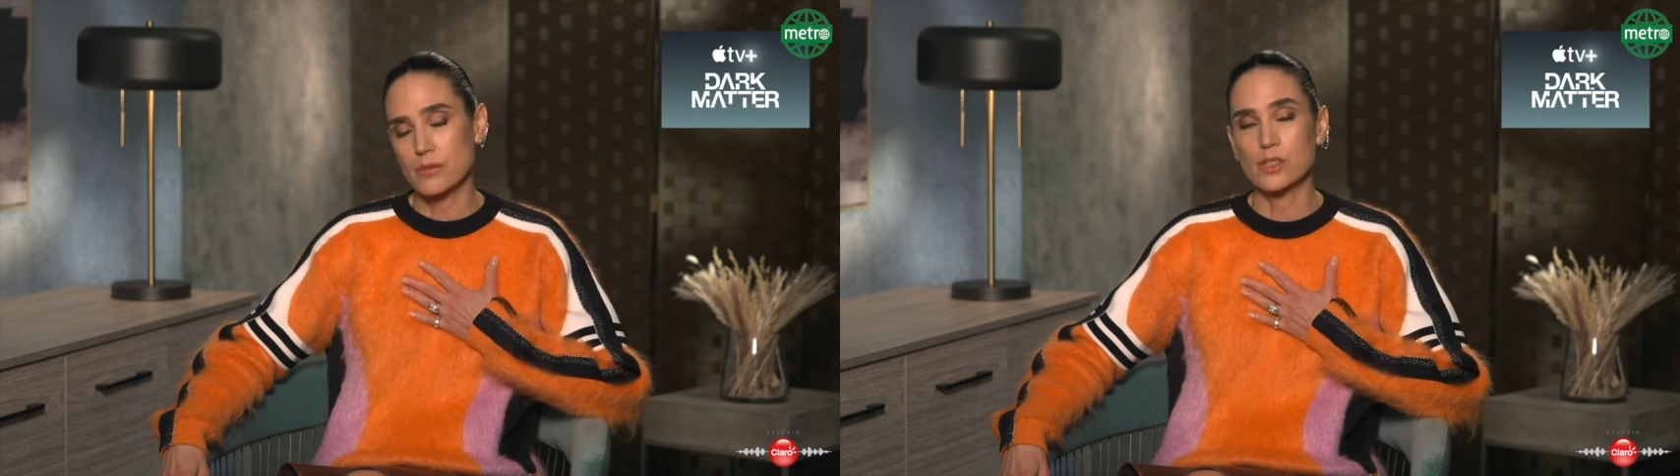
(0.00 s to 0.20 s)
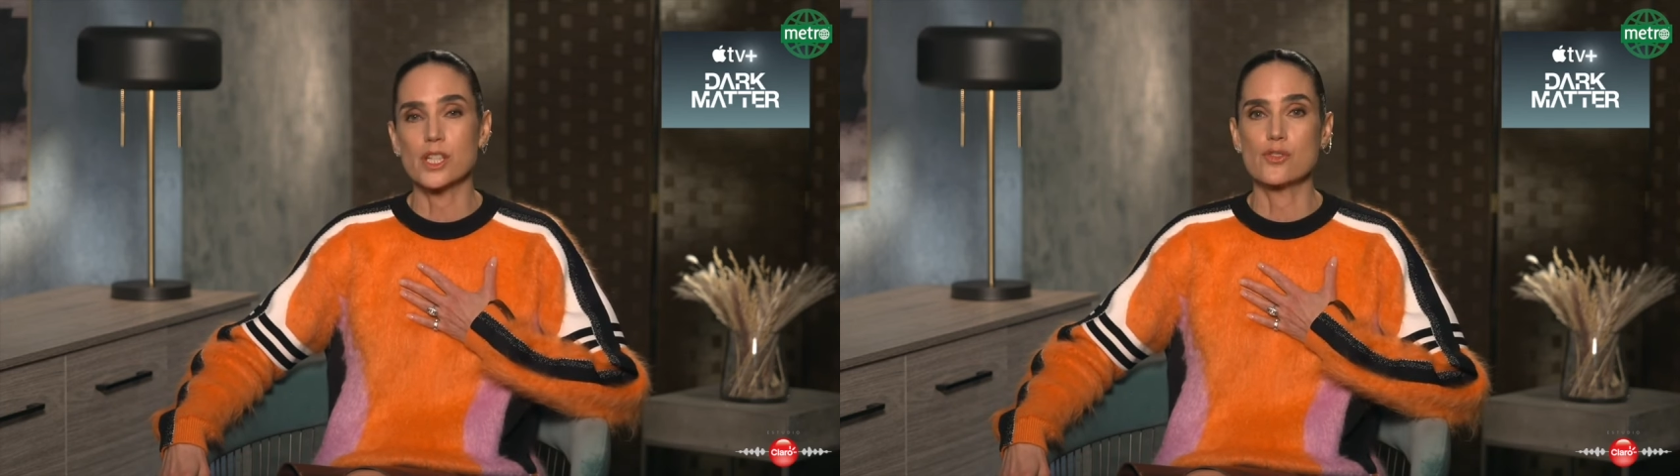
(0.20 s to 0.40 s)

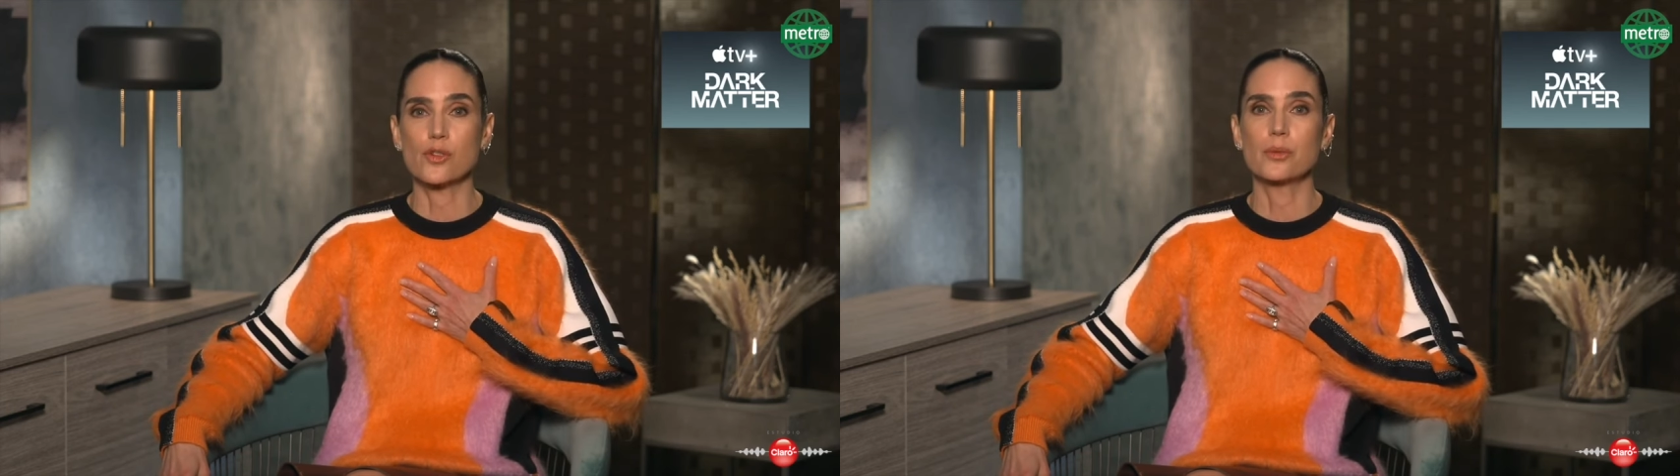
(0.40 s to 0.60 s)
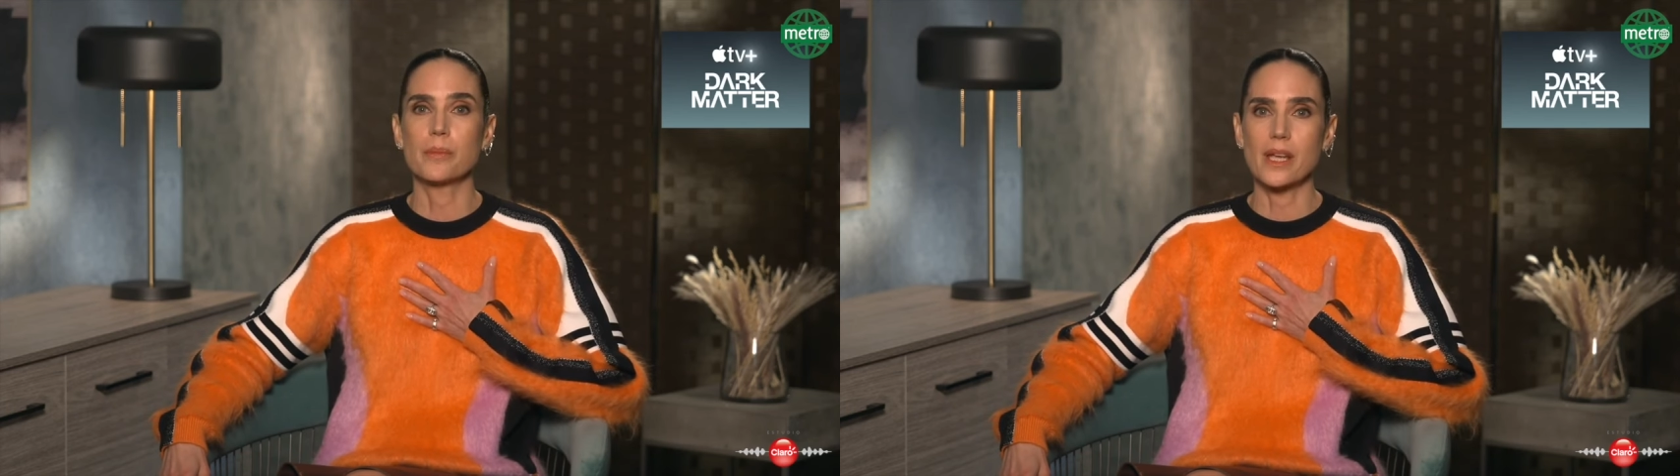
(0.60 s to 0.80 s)
really
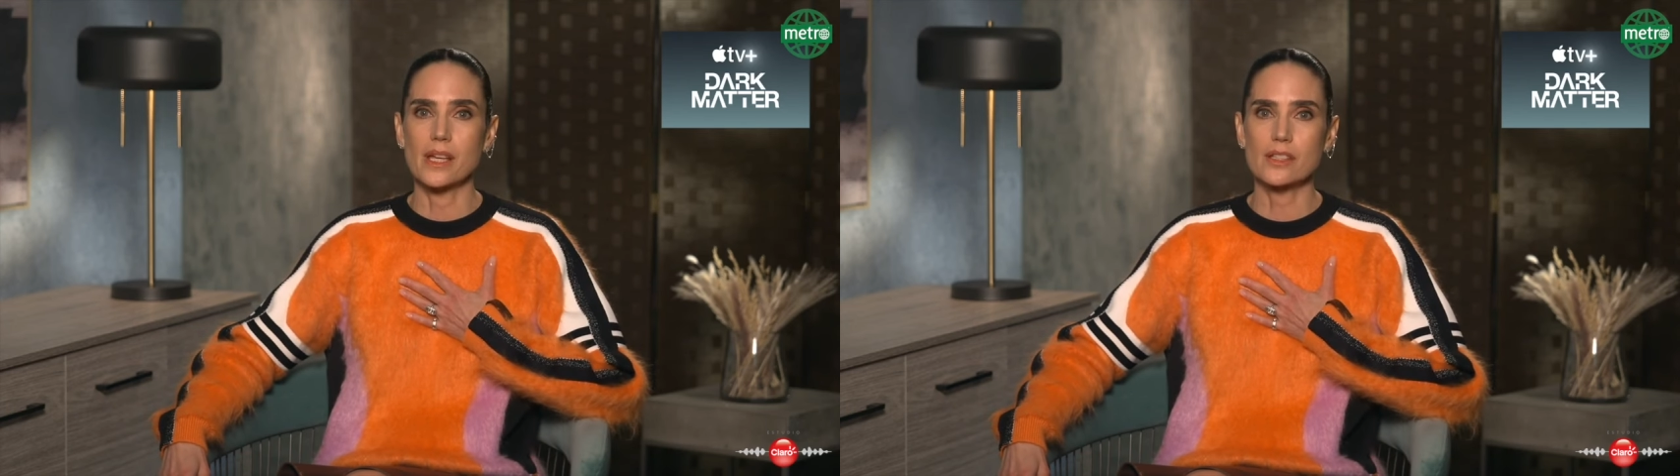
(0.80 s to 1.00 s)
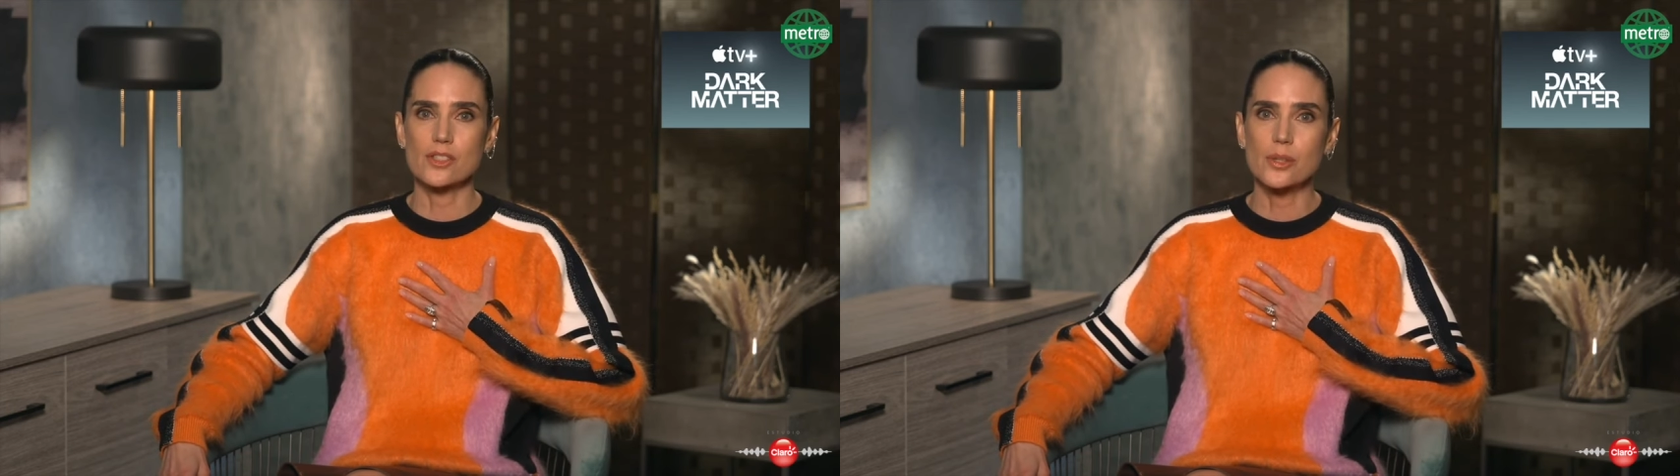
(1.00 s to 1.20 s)
drew
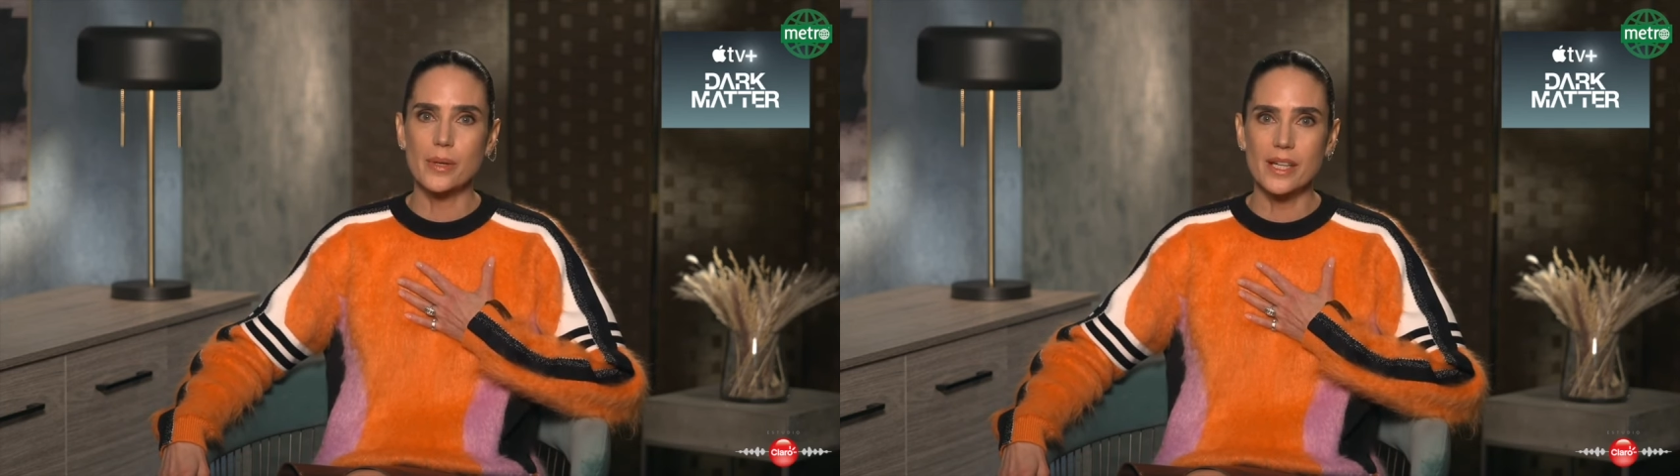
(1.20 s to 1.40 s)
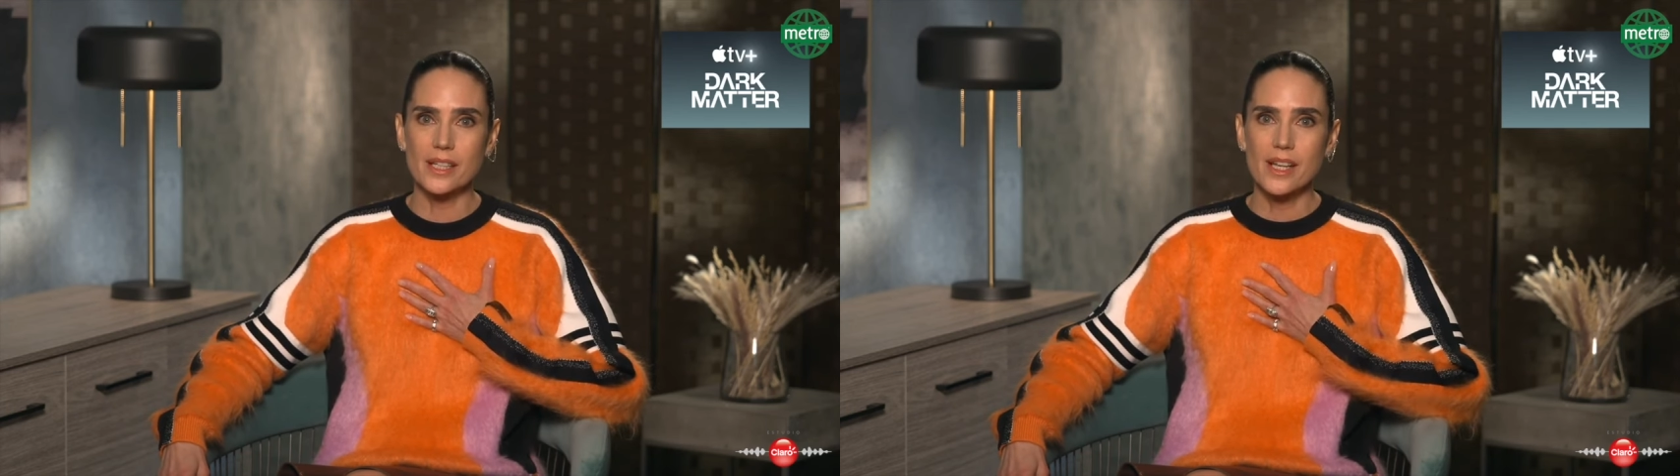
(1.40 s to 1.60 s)
me to
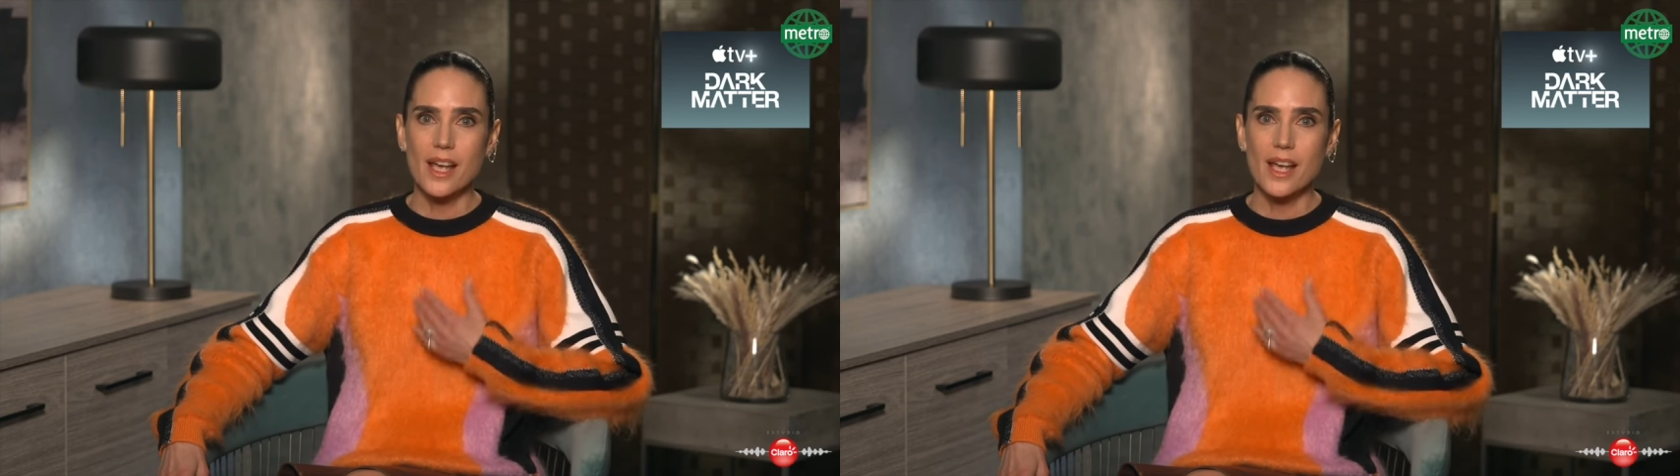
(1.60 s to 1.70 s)
it.